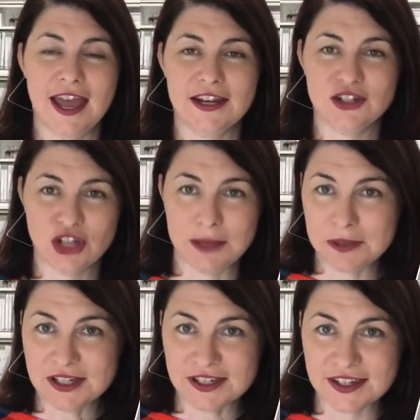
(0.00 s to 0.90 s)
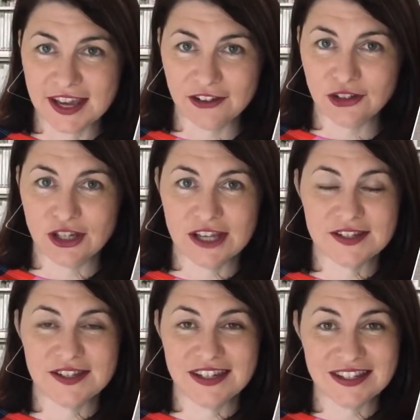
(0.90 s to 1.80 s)
at a cheaper discount, you get
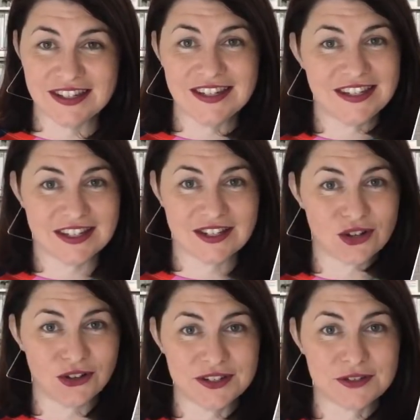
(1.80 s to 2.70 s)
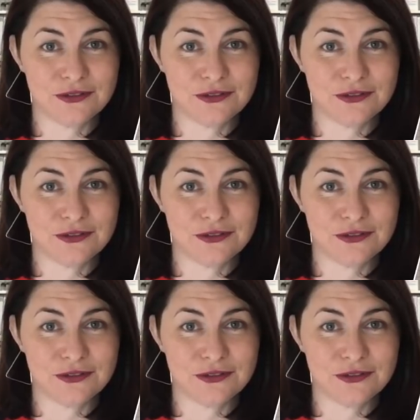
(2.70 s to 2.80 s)
$66